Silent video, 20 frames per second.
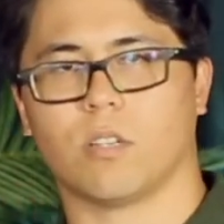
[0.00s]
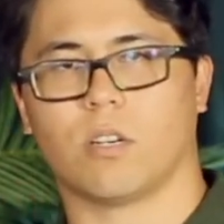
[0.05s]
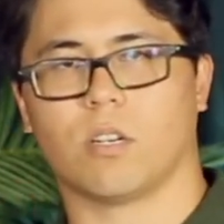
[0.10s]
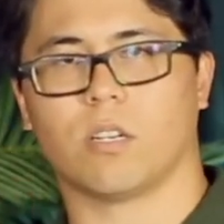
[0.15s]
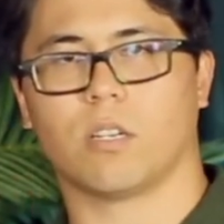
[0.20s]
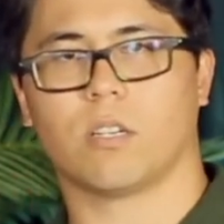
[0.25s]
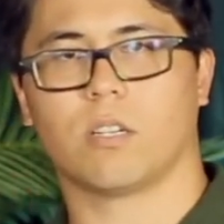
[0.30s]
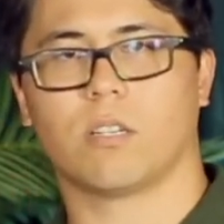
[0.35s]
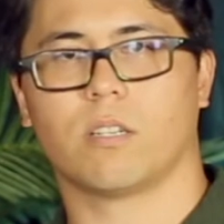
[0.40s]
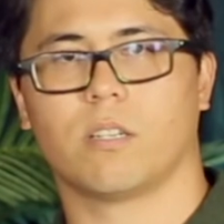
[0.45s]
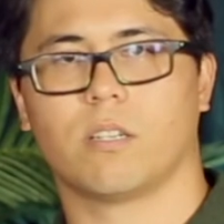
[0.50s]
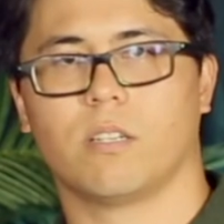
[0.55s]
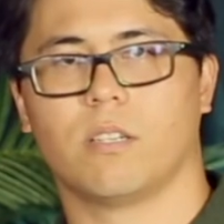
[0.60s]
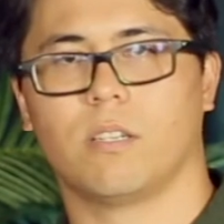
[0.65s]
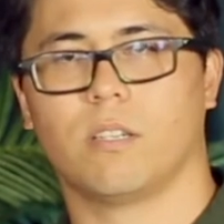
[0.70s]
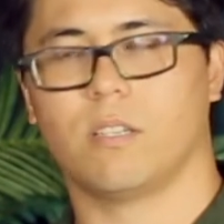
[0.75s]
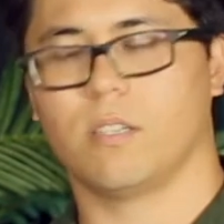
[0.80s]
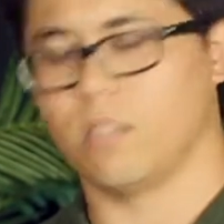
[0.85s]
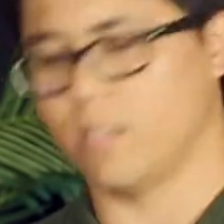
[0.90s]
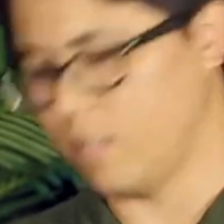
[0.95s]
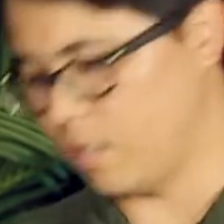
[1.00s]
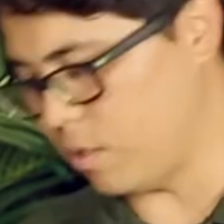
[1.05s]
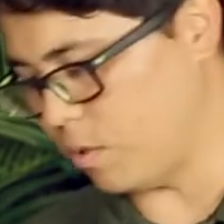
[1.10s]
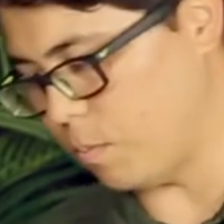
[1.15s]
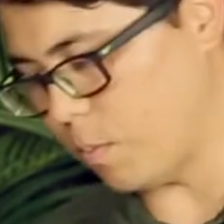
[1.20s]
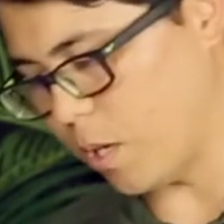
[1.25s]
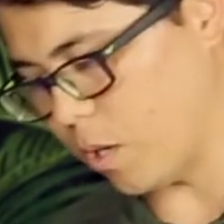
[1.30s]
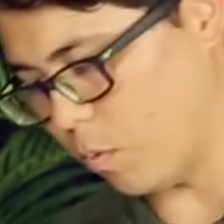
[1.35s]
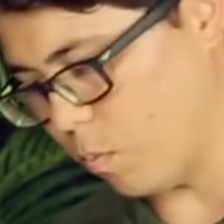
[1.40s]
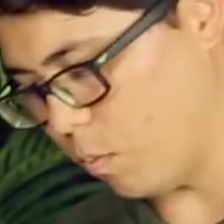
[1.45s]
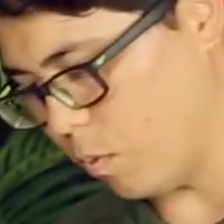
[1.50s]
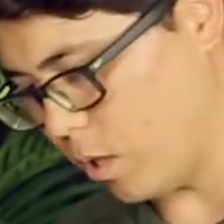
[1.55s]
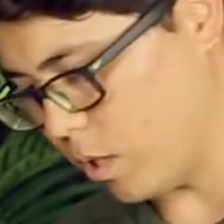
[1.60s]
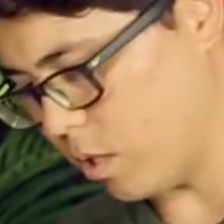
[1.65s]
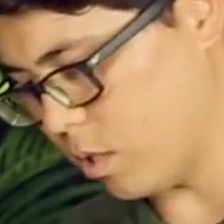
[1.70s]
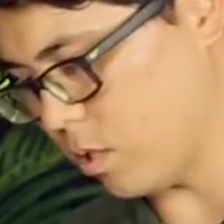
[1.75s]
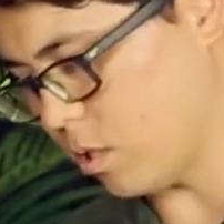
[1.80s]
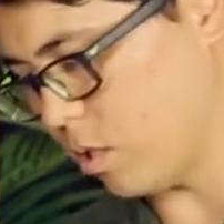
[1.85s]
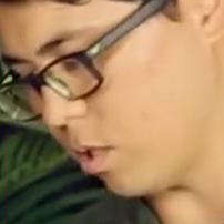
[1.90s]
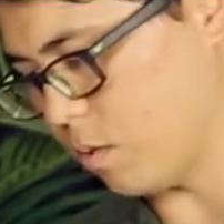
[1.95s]
are. No matter
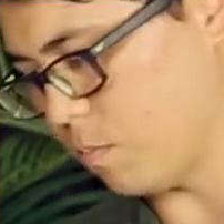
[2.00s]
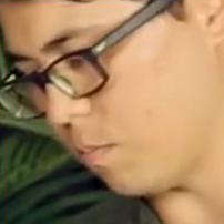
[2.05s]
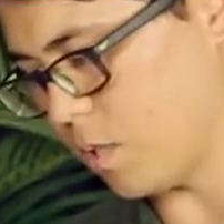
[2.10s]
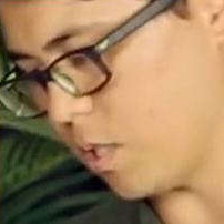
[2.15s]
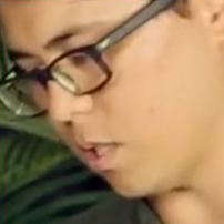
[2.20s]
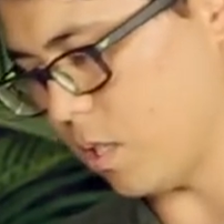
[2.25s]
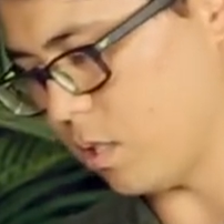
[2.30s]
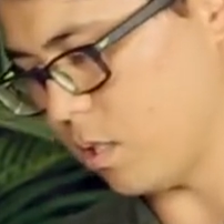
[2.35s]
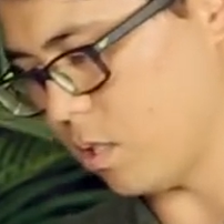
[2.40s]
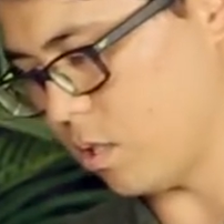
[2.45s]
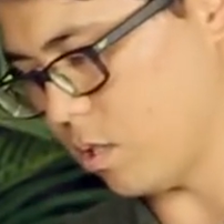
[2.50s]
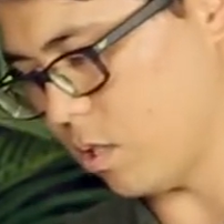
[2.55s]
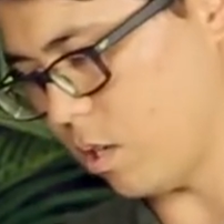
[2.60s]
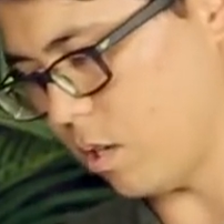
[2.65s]
what the circumstances